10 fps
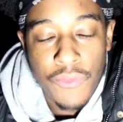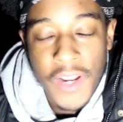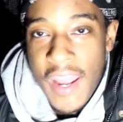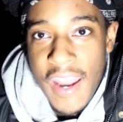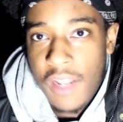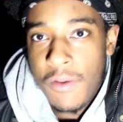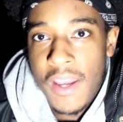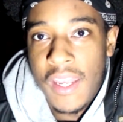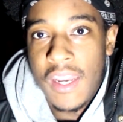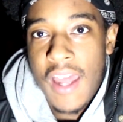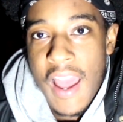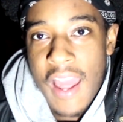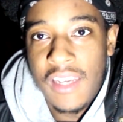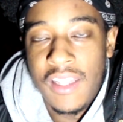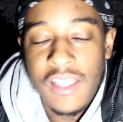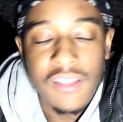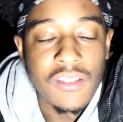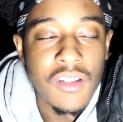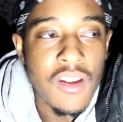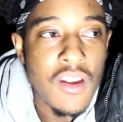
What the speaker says: find anywhere yet that had this.